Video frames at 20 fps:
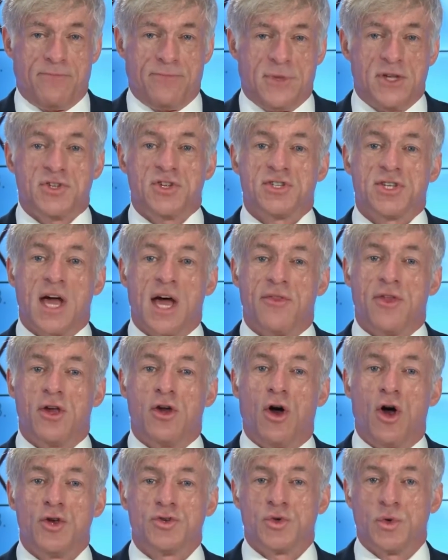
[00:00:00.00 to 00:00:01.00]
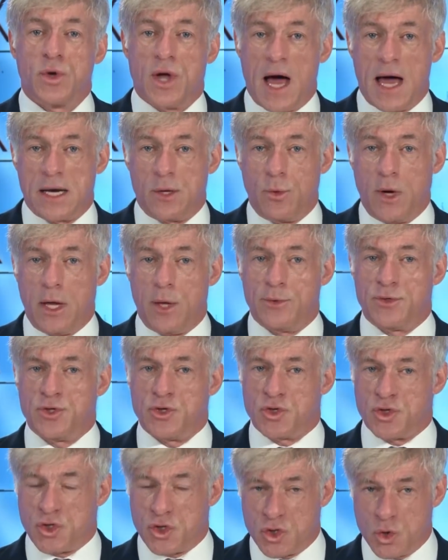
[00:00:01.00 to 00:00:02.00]
This is how they also got away with
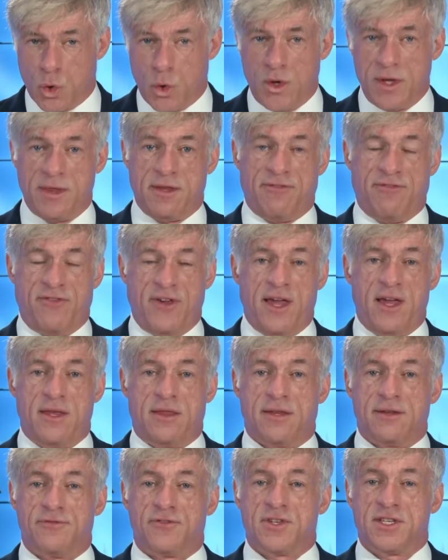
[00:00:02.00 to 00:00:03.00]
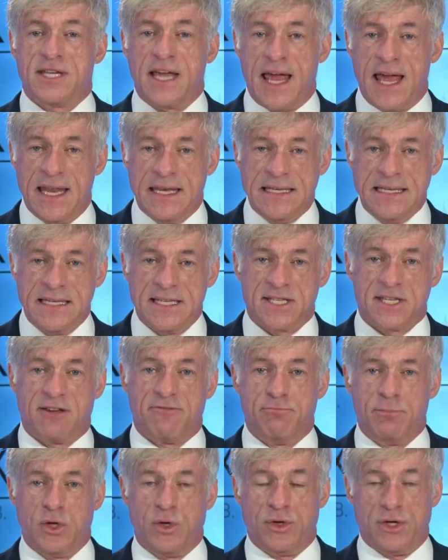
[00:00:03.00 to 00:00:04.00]
destroying the faith of tens
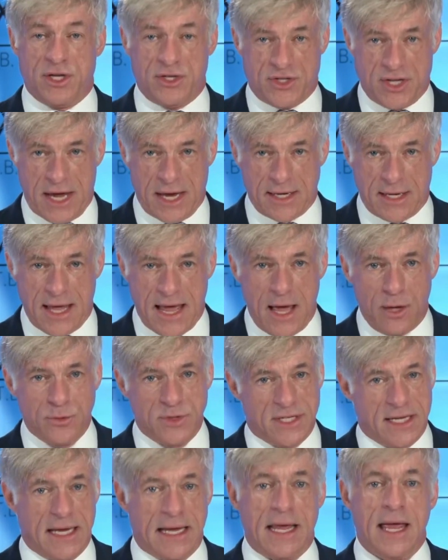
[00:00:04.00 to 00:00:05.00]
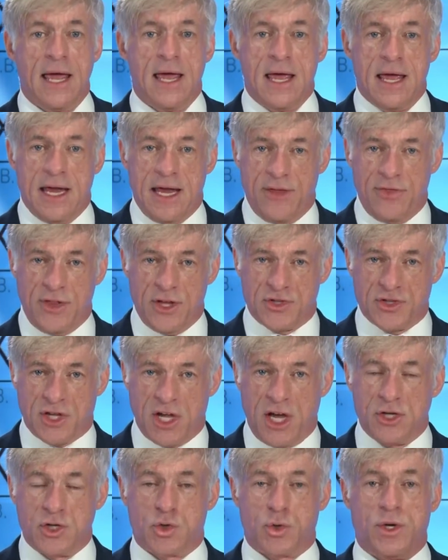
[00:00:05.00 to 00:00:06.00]
of millions and counting in this
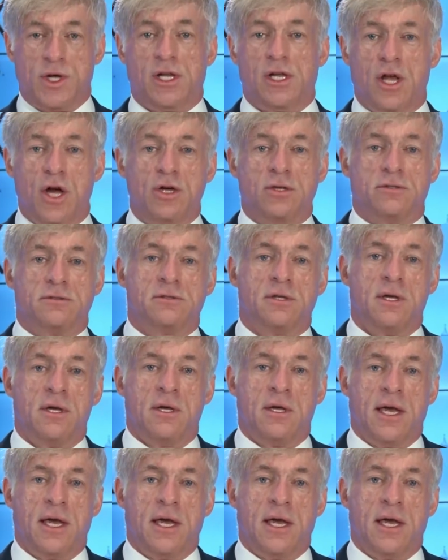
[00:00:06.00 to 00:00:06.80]
country alone,